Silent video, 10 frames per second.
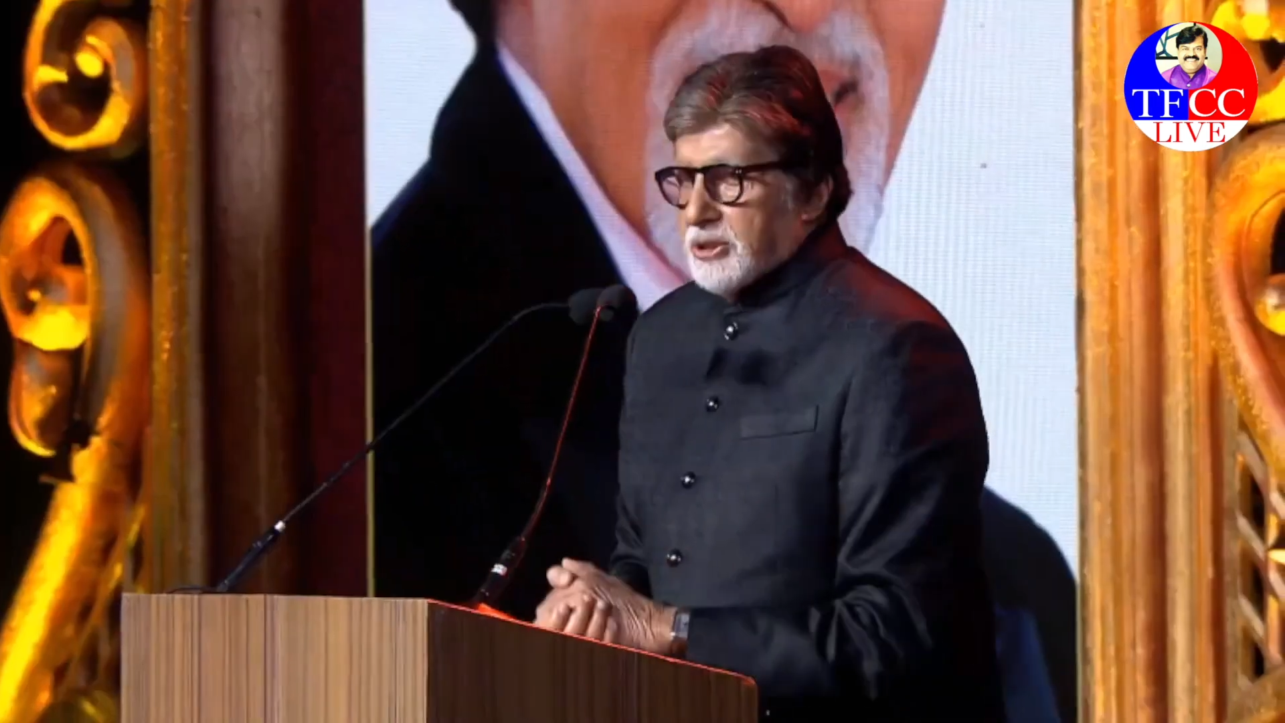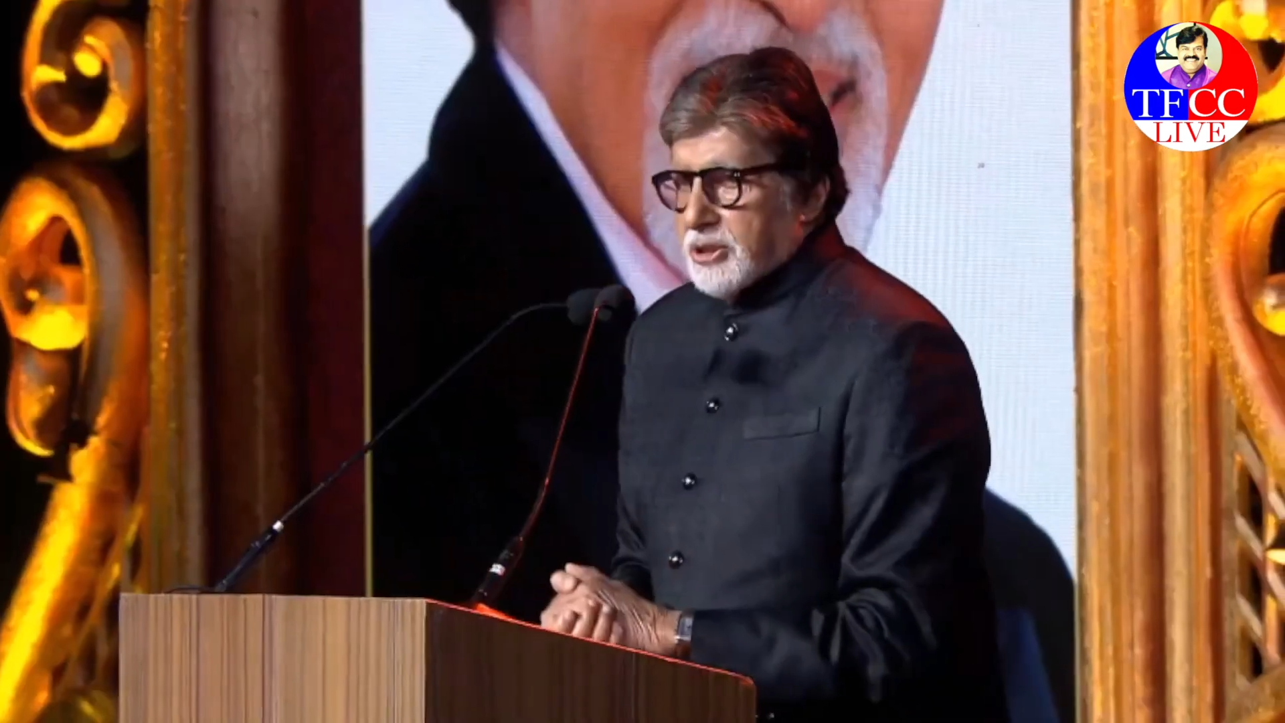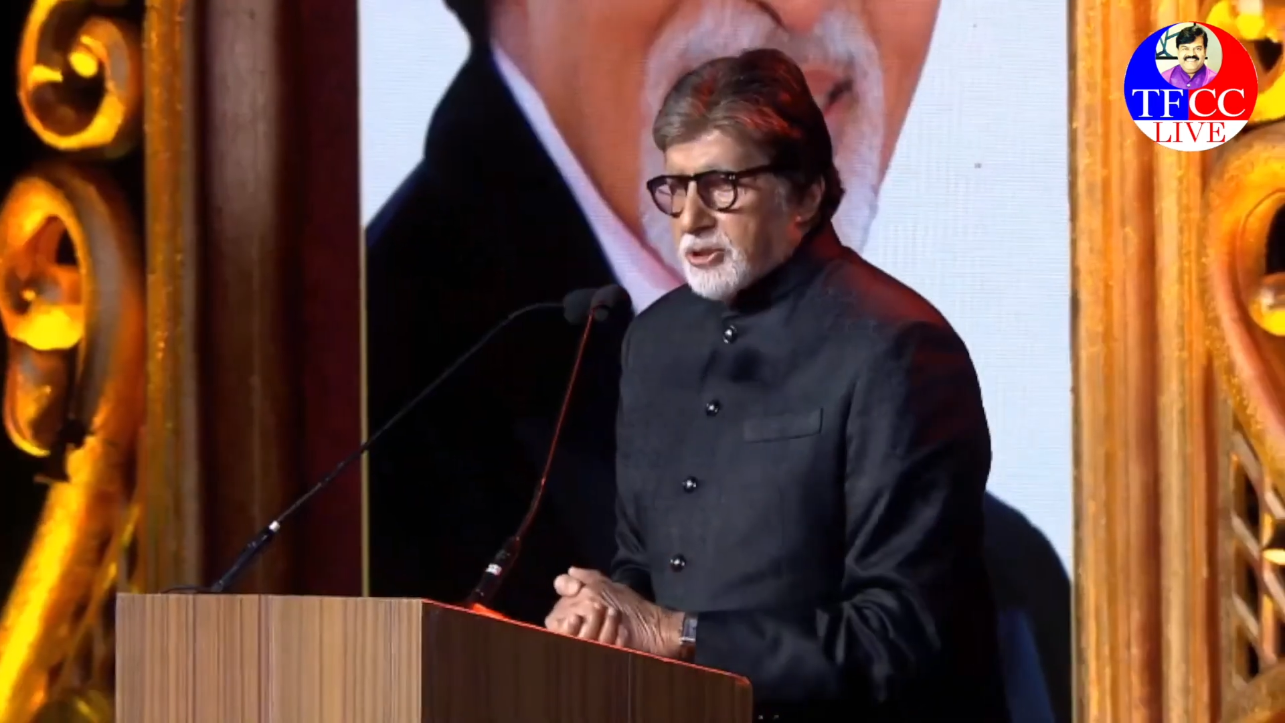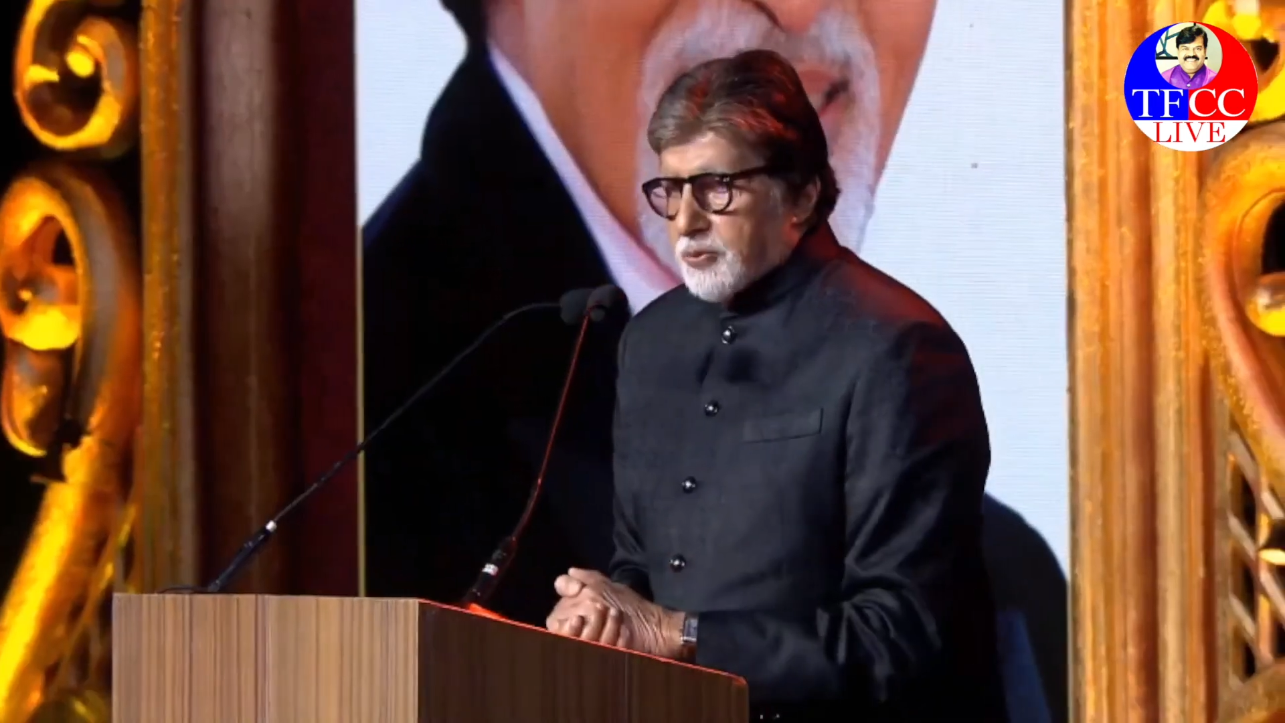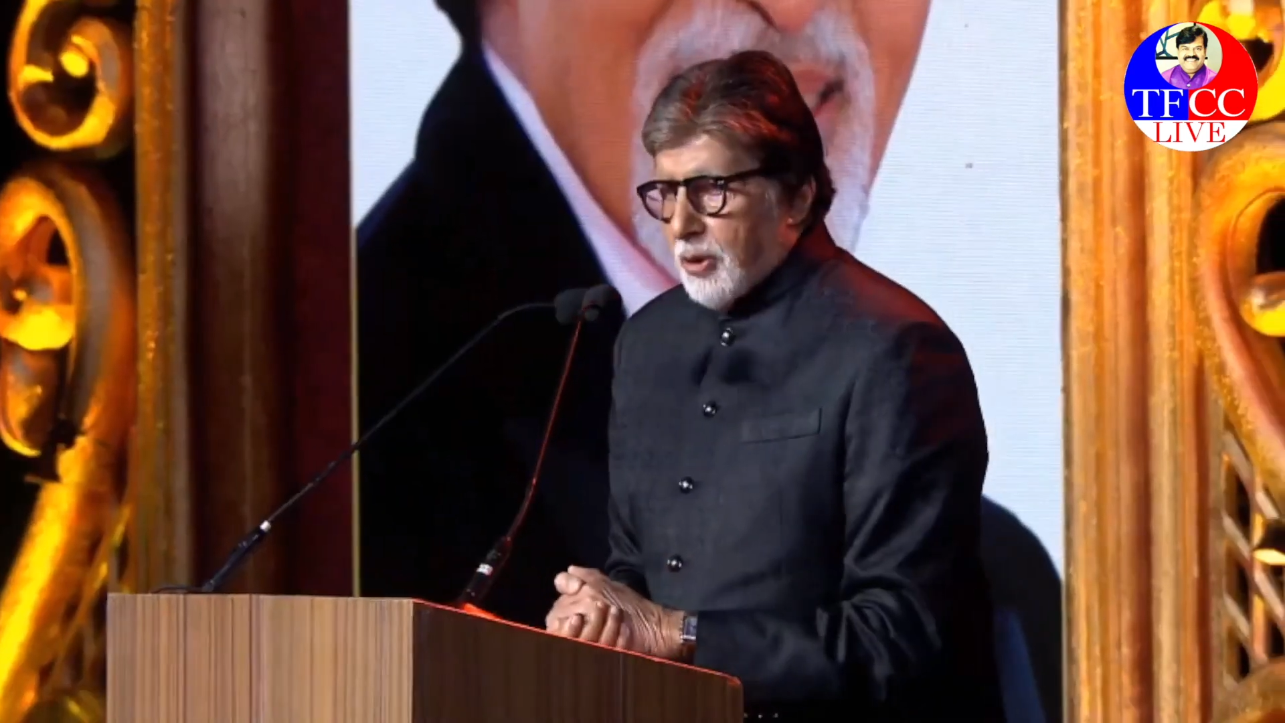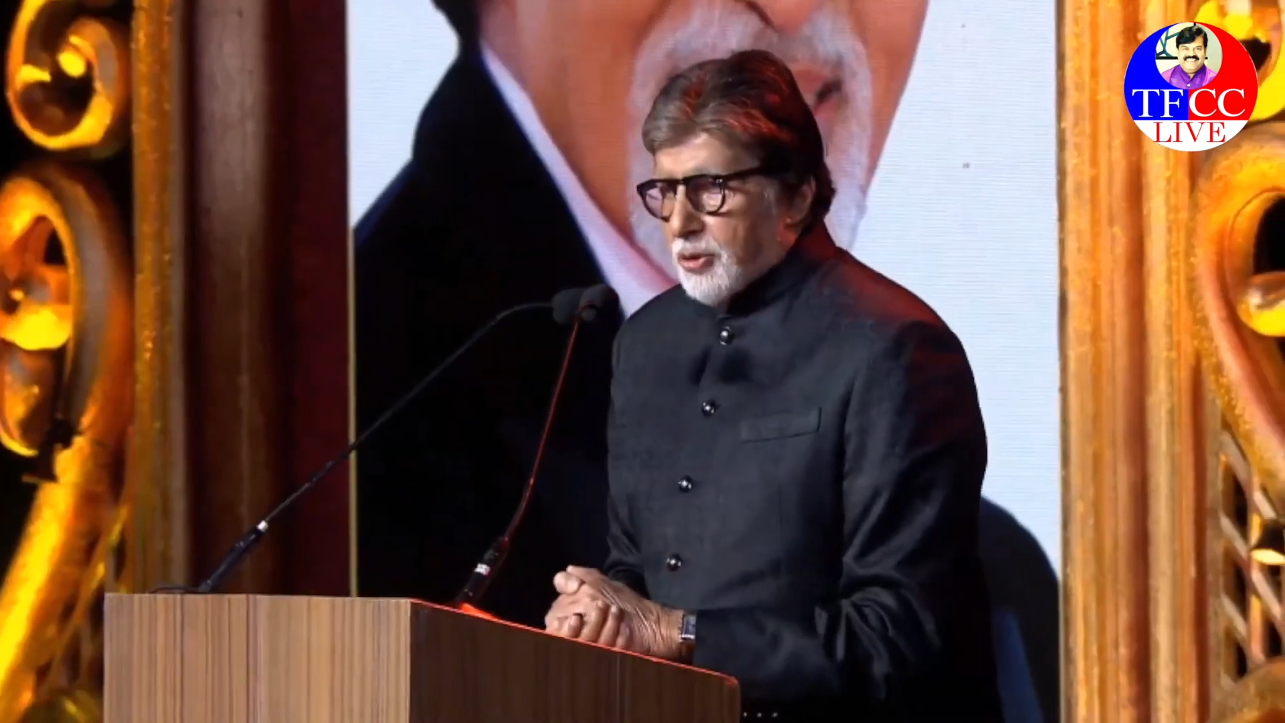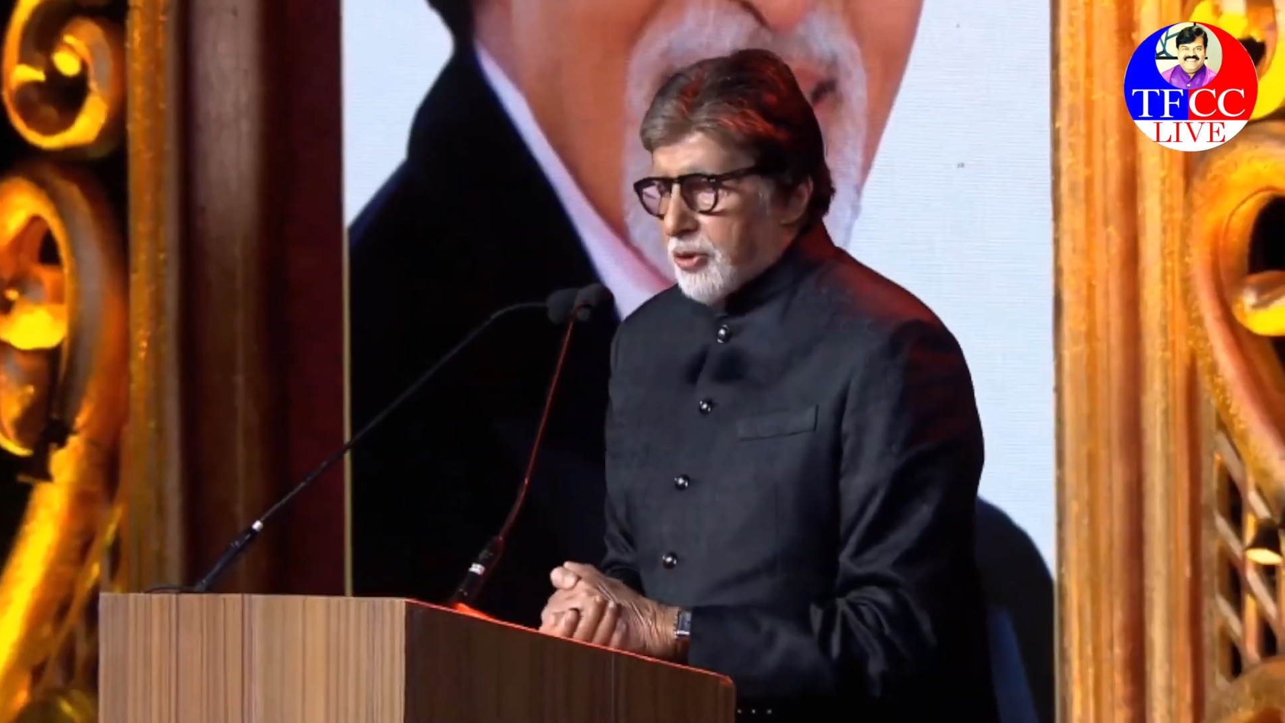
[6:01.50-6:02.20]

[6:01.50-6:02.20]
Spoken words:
I just want